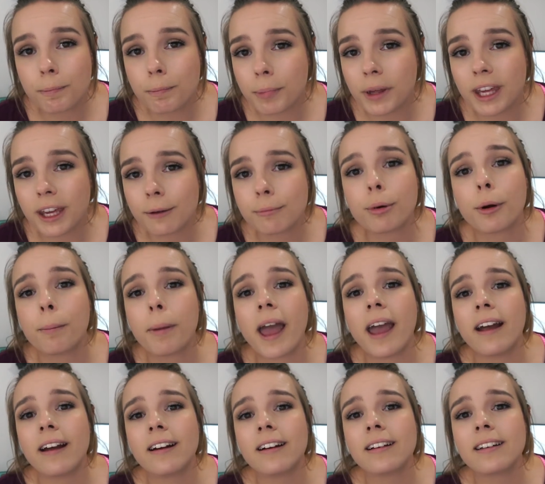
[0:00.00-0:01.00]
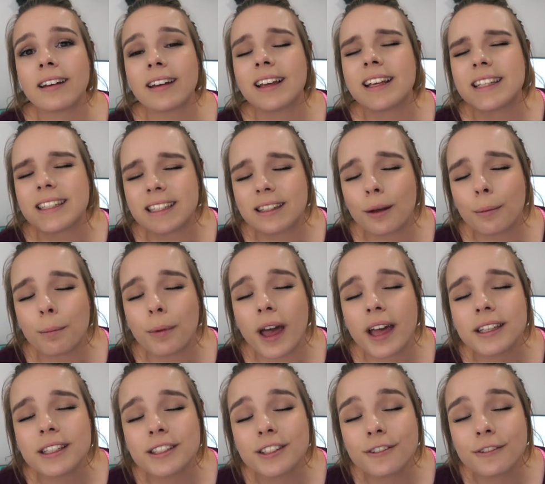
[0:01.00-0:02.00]
Being prepared is the
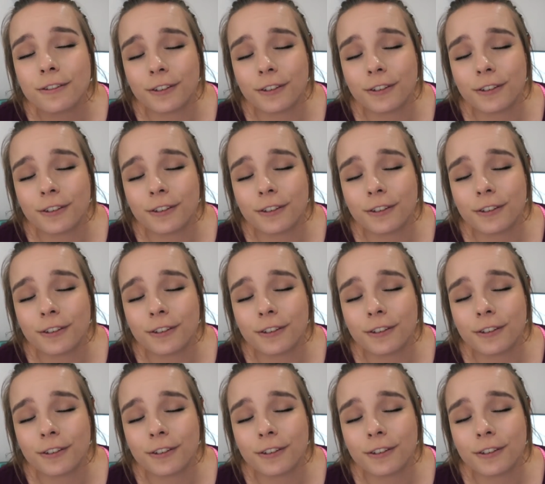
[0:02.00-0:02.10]
best